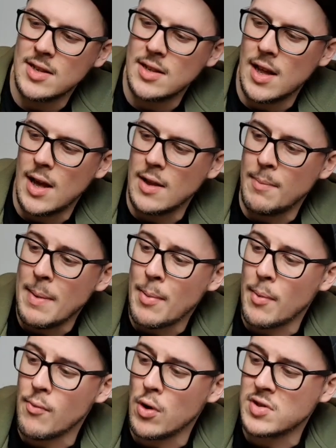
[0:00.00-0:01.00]
the Bebop
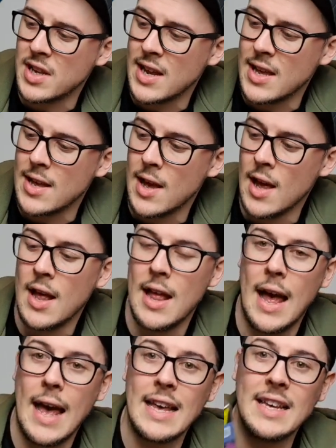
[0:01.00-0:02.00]
and Rocksteady
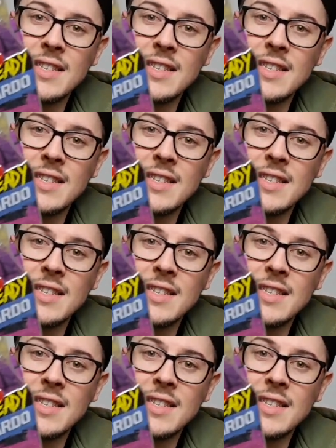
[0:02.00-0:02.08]
80s